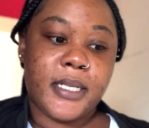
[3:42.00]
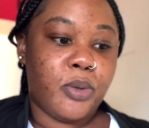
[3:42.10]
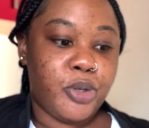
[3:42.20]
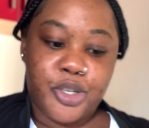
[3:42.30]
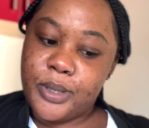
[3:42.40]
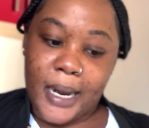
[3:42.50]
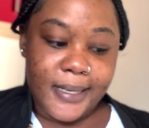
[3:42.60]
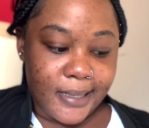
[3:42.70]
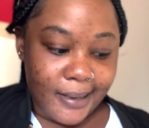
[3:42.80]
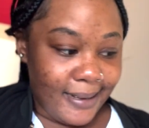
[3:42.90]
it with you guys
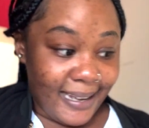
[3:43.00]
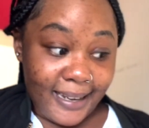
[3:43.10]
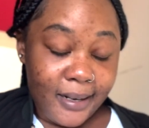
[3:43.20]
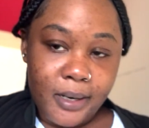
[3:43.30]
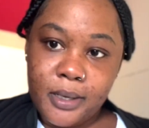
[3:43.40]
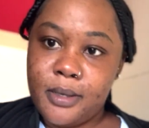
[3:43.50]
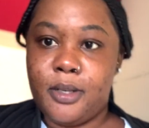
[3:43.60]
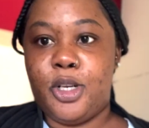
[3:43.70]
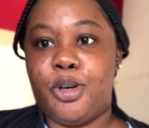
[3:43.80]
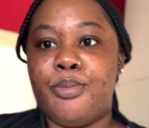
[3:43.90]
again
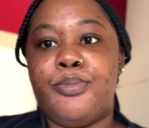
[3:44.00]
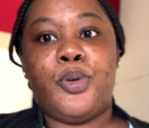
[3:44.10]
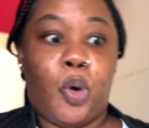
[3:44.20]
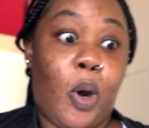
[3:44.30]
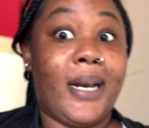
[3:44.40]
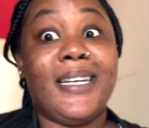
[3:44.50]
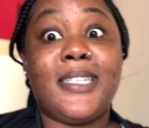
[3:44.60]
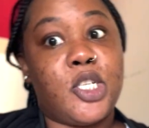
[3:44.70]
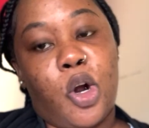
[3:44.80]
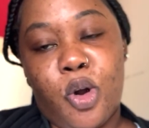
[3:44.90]
you know, or at least
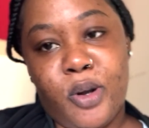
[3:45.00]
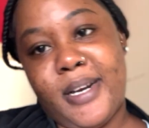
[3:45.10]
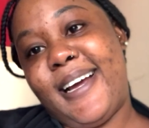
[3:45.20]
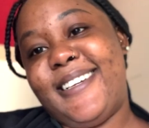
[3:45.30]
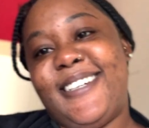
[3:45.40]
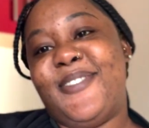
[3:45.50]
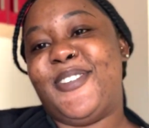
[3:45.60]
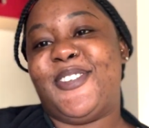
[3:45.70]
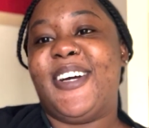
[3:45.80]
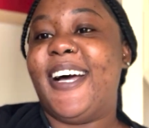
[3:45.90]
start organizing it with
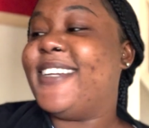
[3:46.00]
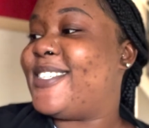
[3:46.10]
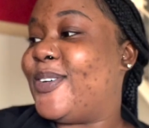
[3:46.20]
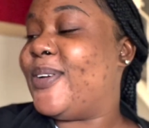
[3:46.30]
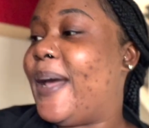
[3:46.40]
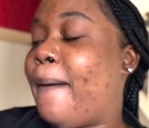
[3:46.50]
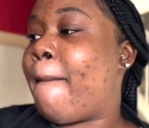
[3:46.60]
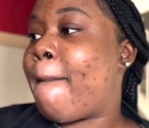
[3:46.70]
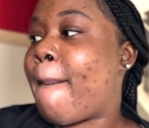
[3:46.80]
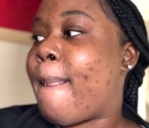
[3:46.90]
you guys. So yeah.
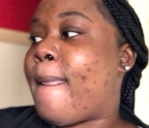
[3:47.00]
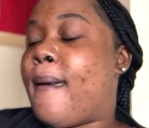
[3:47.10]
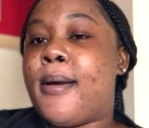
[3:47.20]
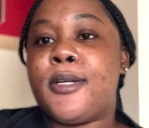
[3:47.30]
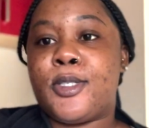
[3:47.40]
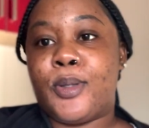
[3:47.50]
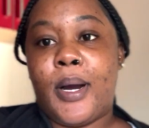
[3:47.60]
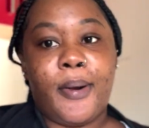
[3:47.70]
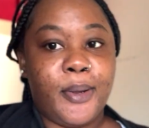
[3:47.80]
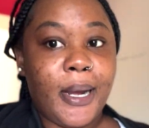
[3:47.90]
So how
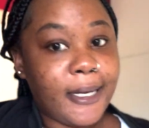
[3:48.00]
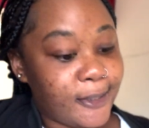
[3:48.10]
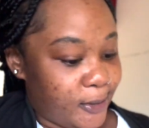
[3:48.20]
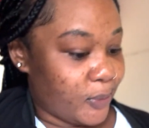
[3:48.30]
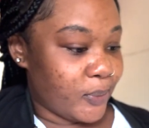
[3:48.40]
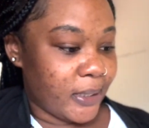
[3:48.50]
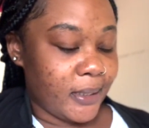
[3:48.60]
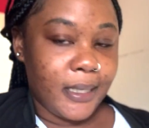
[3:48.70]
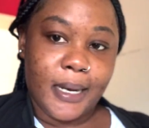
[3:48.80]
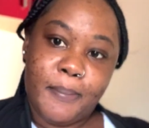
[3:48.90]
are you guys
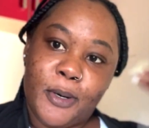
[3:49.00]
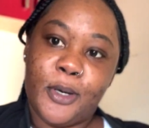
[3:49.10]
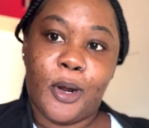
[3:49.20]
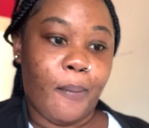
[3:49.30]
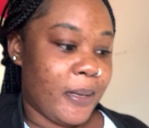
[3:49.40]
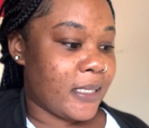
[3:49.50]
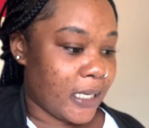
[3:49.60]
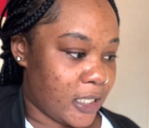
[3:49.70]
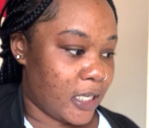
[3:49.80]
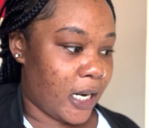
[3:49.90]
doing? Let me know in the comment
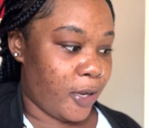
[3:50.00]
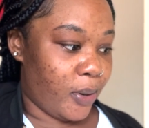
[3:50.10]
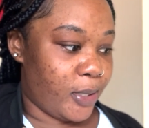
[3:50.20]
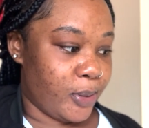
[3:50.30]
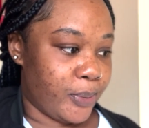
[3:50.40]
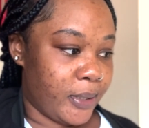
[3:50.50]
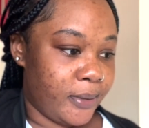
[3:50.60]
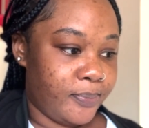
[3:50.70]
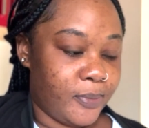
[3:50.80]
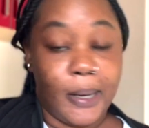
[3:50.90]
section how you're doing.
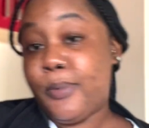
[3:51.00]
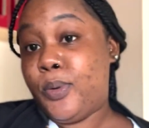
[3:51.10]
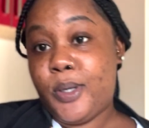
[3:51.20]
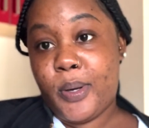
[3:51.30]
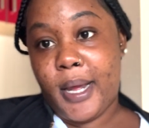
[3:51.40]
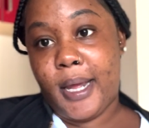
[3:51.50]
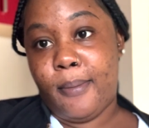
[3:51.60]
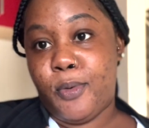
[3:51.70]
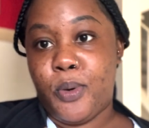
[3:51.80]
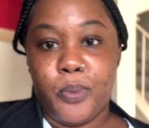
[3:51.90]
I'm doing okay. I'm
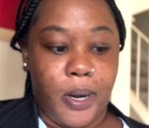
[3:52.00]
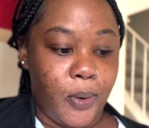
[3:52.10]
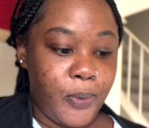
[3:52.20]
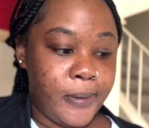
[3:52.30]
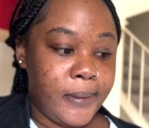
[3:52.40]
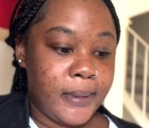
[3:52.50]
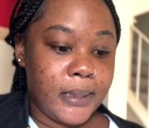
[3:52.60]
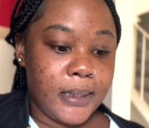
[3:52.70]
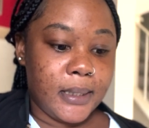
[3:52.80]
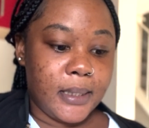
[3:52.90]
doing well.
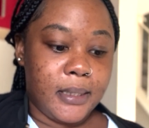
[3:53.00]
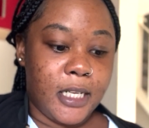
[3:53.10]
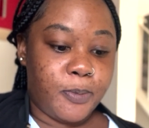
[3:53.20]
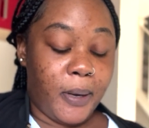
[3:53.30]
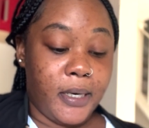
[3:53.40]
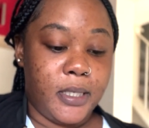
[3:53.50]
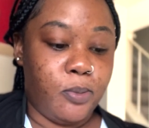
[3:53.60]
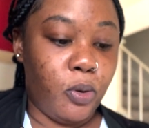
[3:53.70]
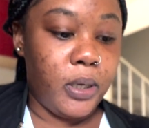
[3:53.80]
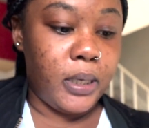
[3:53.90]
Despite this
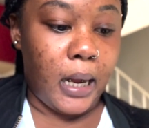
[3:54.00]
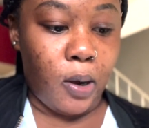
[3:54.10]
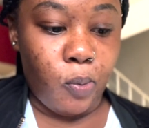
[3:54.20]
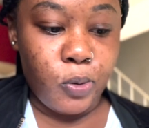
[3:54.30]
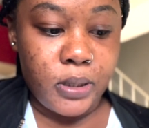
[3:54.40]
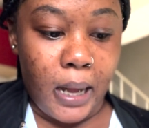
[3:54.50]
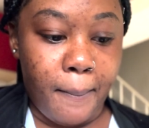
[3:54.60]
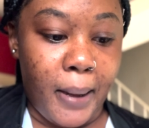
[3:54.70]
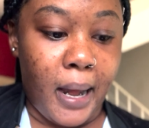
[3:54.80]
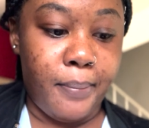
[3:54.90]
morning that I almost got
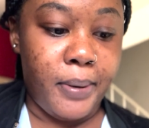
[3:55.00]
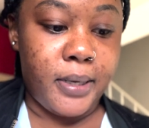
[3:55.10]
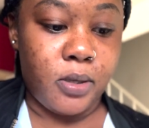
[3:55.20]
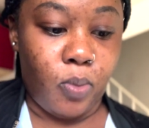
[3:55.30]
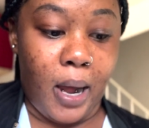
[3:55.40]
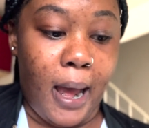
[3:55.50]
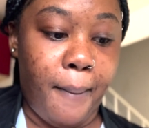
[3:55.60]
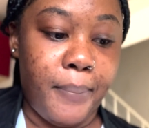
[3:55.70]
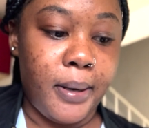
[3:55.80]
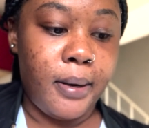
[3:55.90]
mad because of what
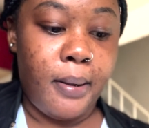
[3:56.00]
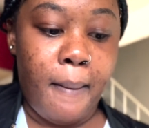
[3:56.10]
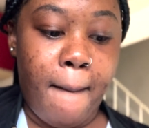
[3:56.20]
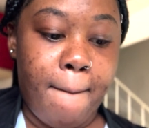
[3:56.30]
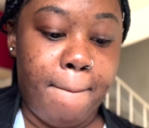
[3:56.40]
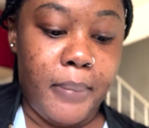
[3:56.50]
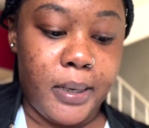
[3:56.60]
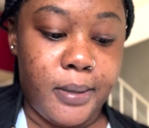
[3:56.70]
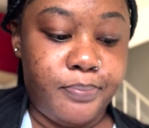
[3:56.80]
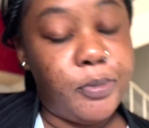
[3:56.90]
happened. But
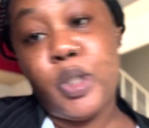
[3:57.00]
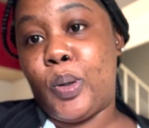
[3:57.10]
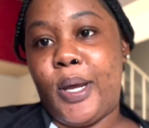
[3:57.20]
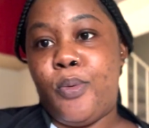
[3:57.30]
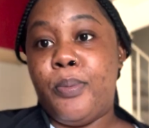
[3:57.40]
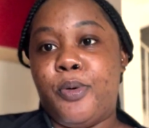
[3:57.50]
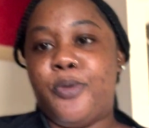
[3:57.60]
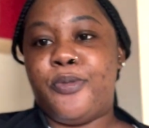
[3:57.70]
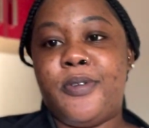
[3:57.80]
um, it's okay. We'll move.